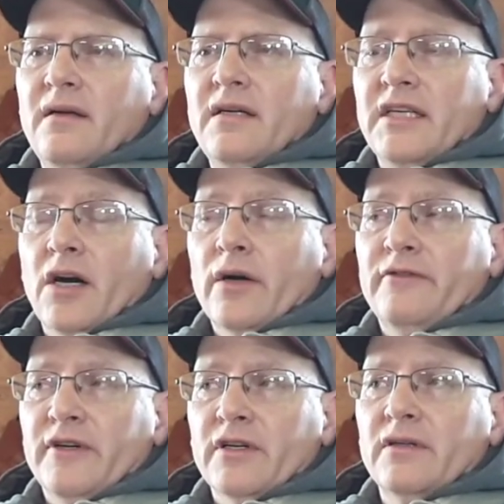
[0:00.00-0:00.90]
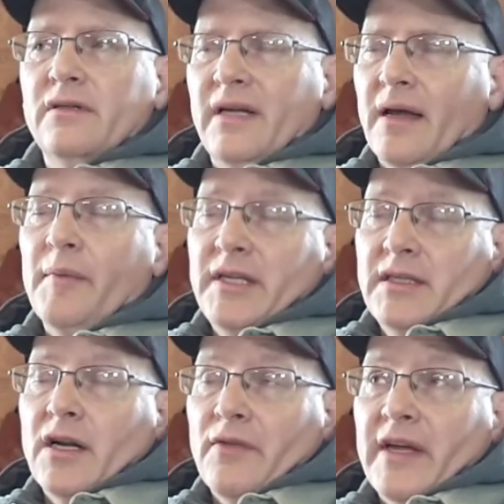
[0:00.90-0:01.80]
you know, if you're, I mean,
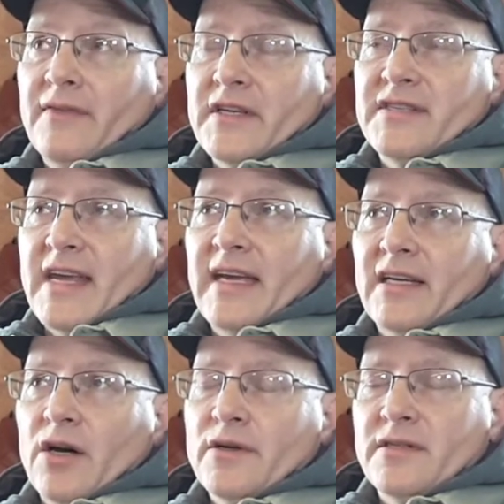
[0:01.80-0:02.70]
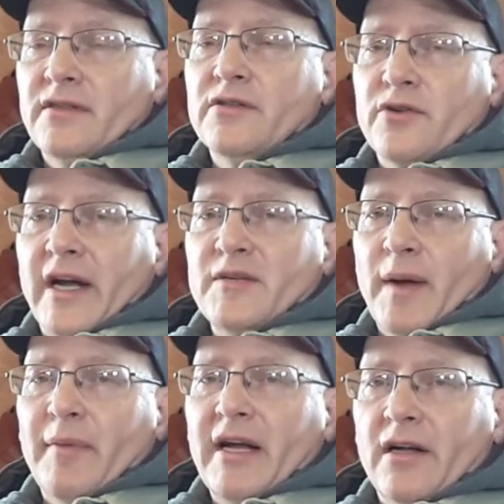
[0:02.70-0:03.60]
you know, the saying goes, if you scratch
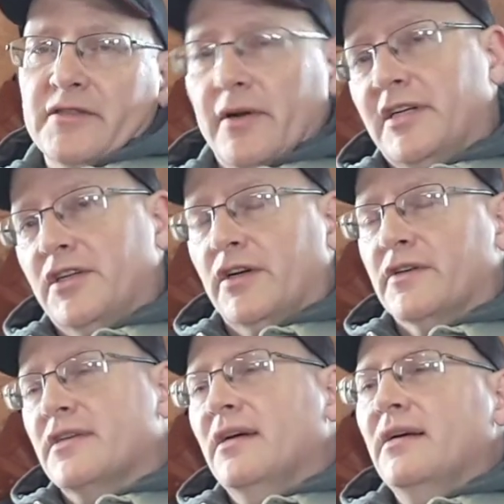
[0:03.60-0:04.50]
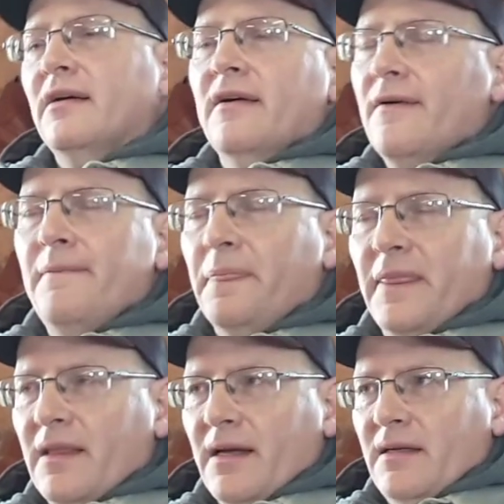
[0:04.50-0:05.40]
my back, I'll scratch yours.
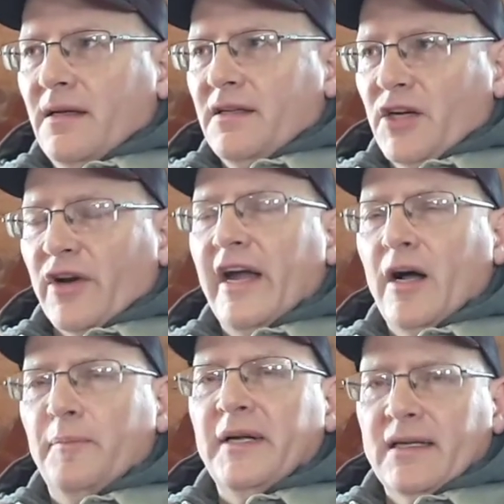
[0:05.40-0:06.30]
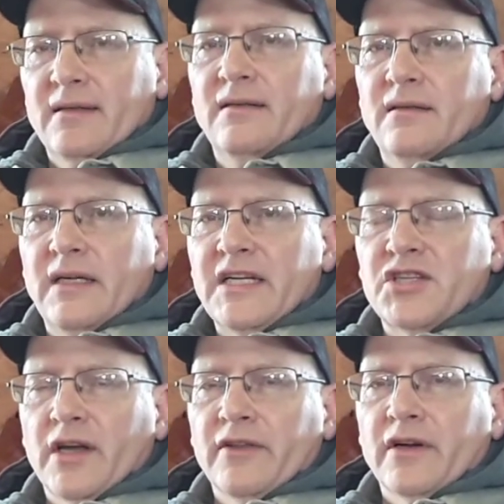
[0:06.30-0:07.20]
You're helping
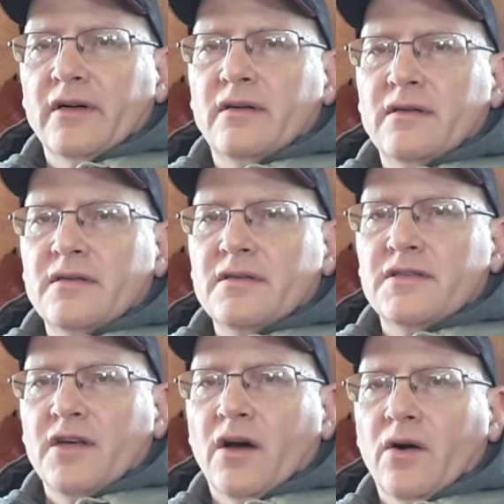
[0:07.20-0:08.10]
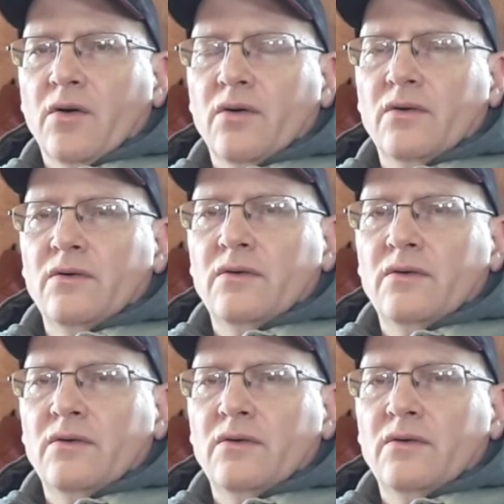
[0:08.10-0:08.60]
each other, so